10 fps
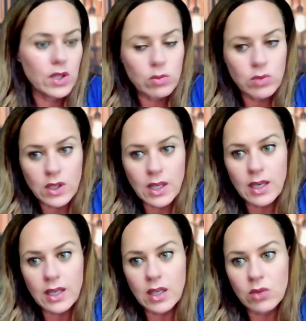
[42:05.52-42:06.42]

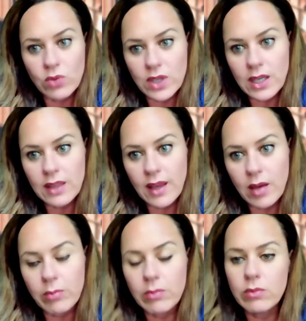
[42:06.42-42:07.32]
communicating and reading
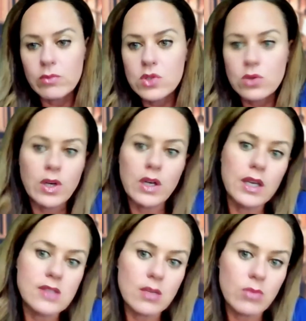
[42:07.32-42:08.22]
them during
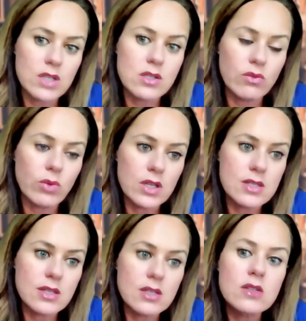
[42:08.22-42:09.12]
examination of
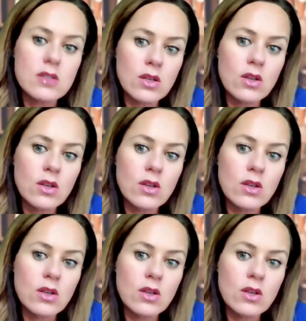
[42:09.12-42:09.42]
witnesses.